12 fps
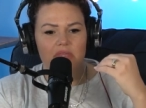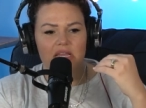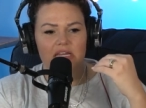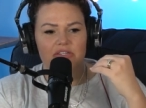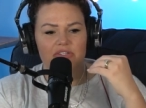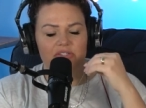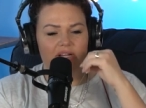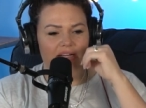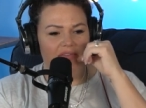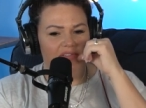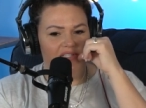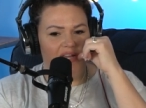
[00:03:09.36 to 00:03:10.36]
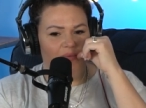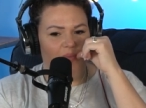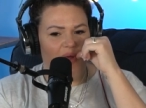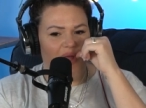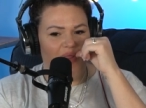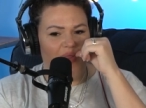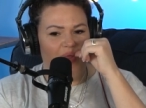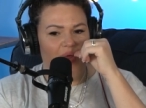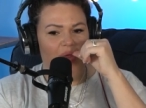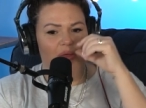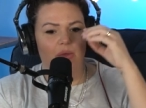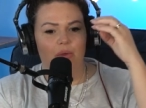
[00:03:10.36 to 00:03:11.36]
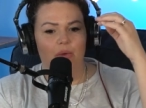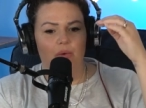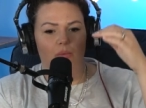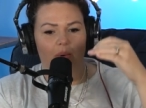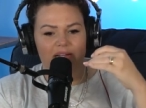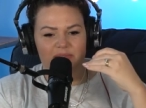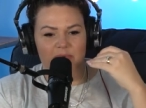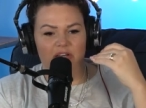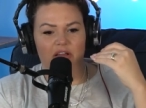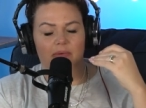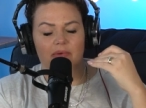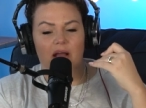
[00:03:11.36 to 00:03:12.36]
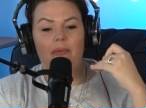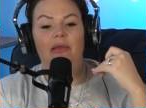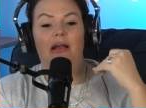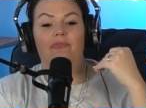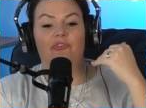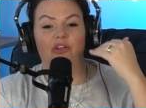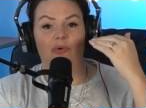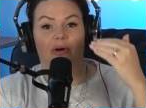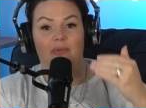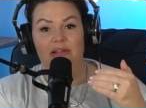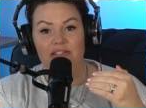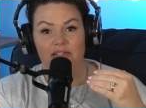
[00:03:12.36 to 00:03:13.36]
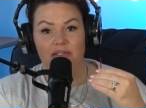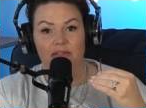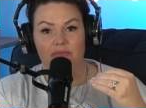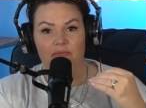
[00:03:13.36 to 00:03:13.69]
and just kind of sit with what's been coming up for you all winter.